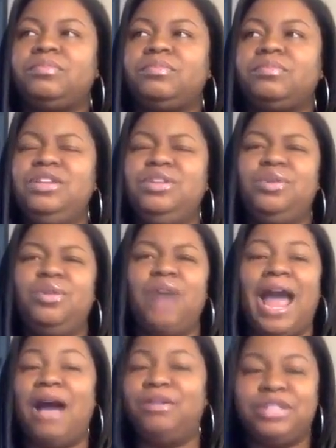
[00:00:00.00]
Your
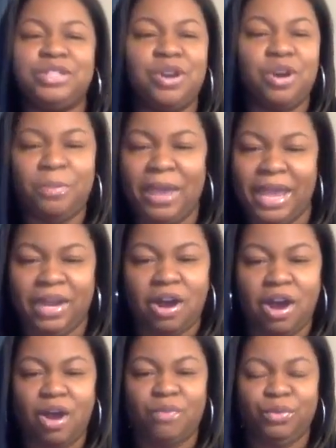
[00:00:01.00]
house is all paid off.